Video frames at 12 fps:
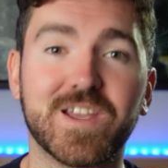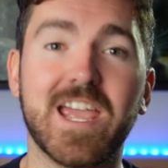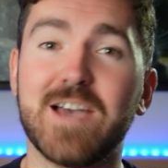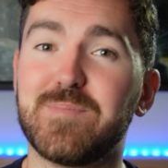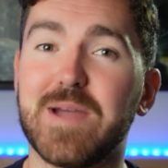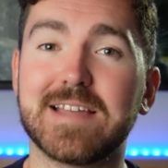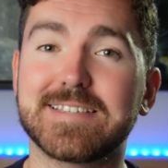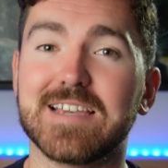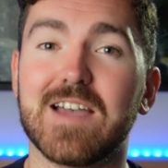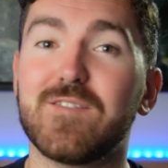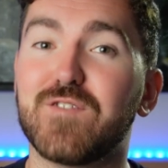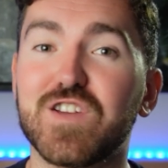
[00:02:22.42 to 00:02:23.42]
get better
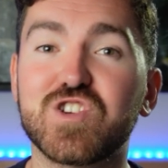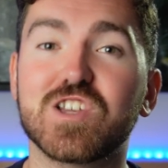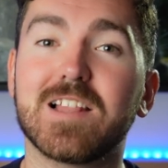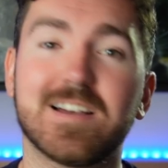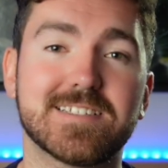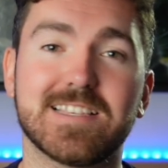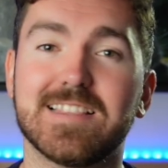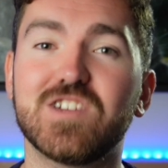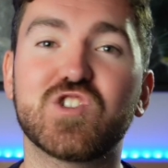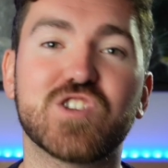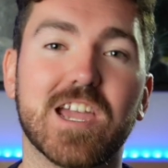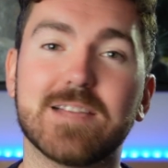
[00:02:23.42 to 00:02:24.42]
at visualizing these
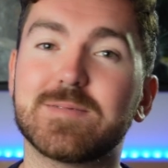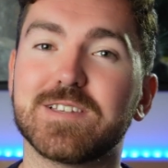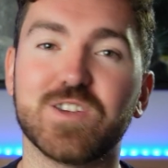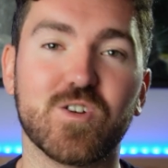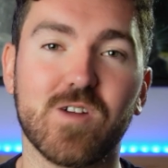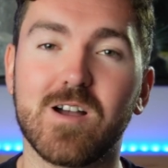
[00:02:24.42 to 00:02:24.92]
shapes in your